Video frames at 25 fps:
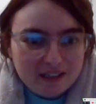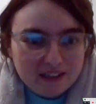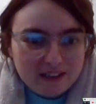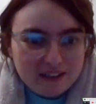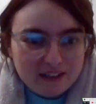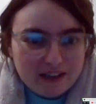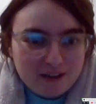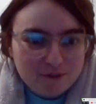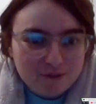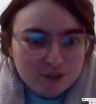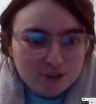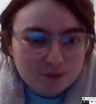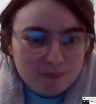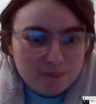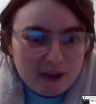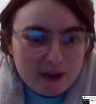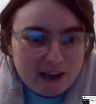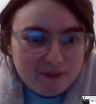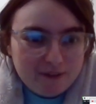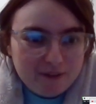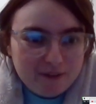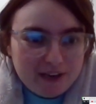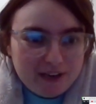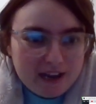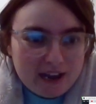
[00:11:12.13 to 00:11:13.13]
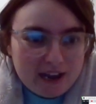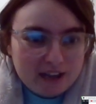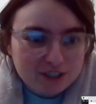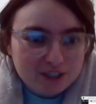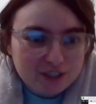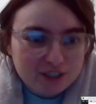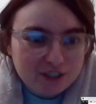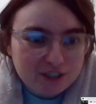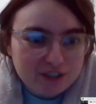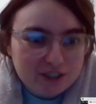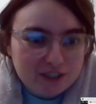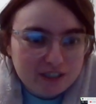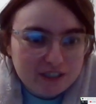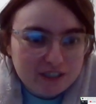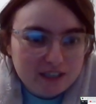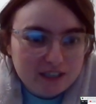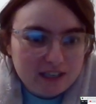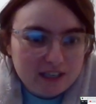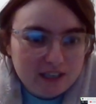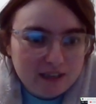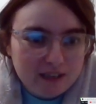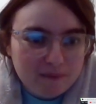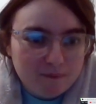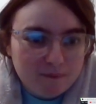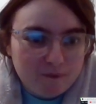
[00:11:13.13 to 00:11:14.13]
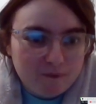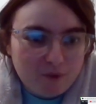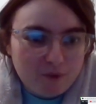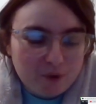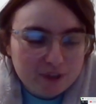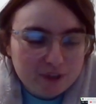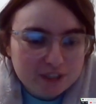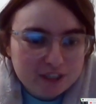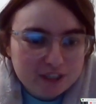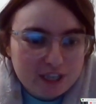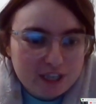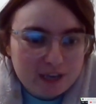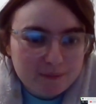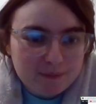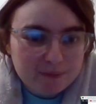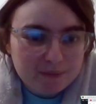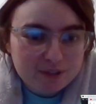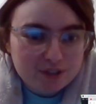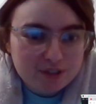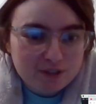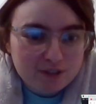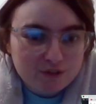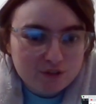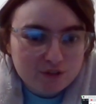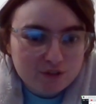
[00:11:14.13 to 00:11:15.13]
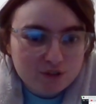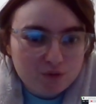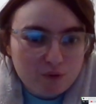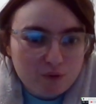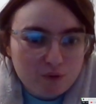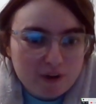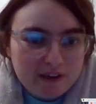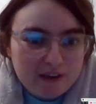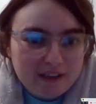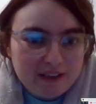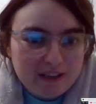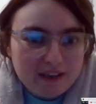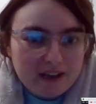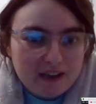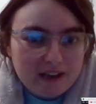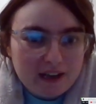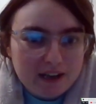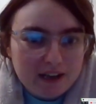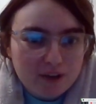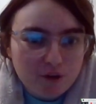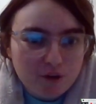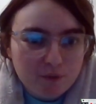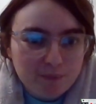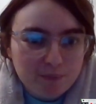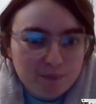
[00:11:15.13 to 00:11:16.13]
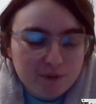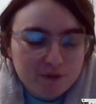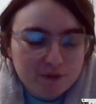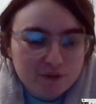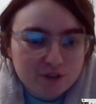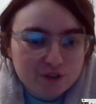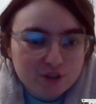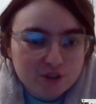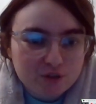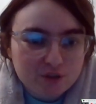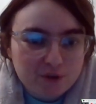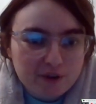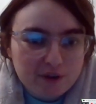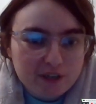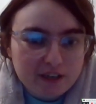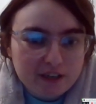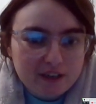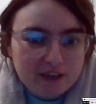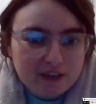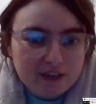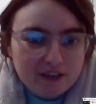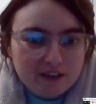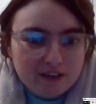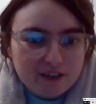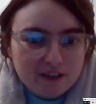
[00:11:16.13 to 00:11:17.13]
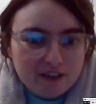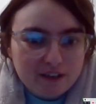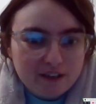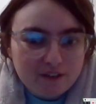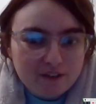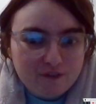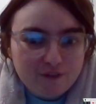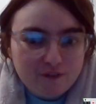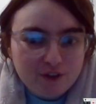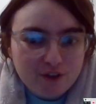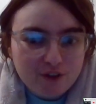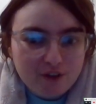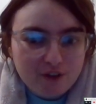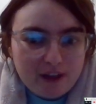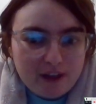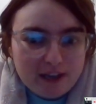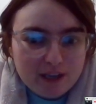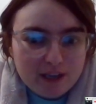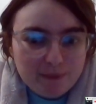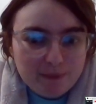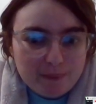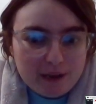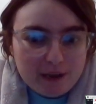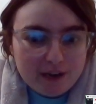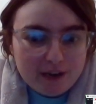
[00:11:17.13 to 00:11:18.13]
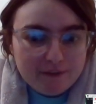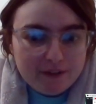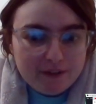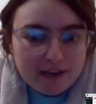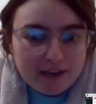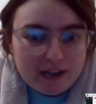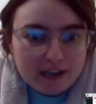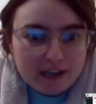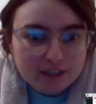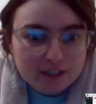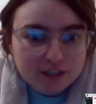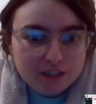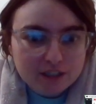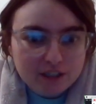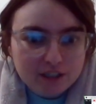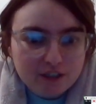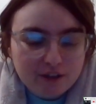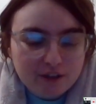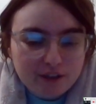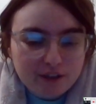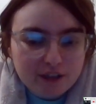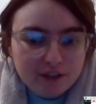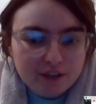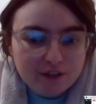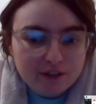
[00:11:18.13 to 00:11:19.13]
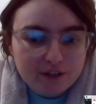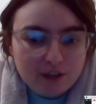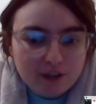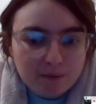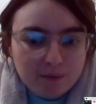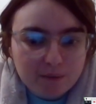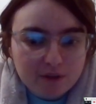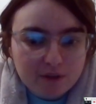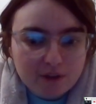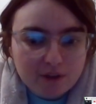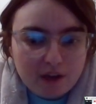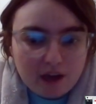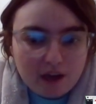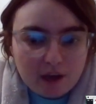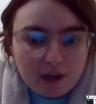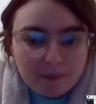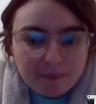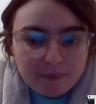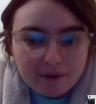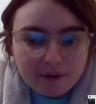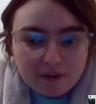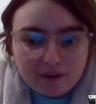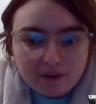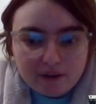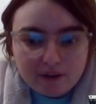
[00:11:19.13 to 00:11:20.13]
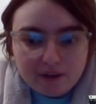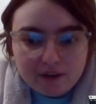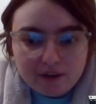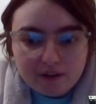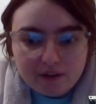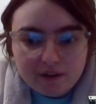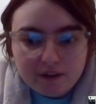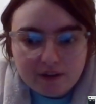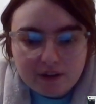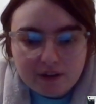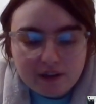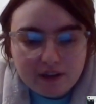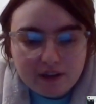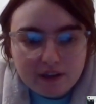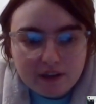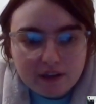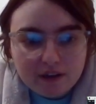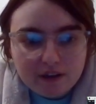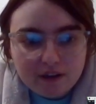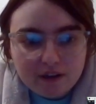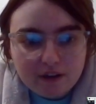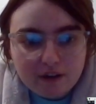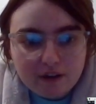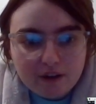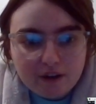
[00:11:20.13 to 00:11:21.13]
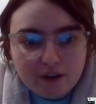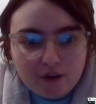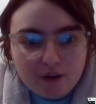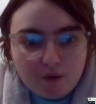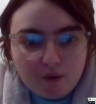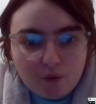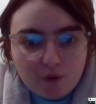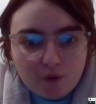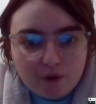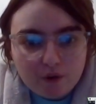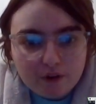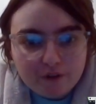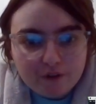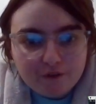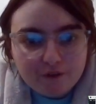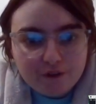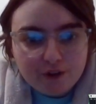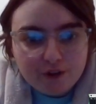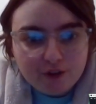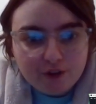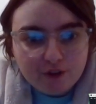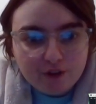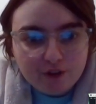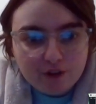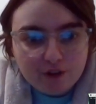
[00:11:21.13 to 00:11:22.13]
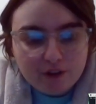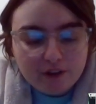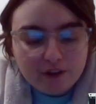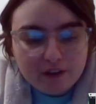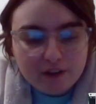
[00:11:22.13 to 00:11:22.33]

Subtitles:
That was my reaction to Kingdom Force episode 20. I hope you enjoyed it. If you like my reaction, click a thumbs up. And if you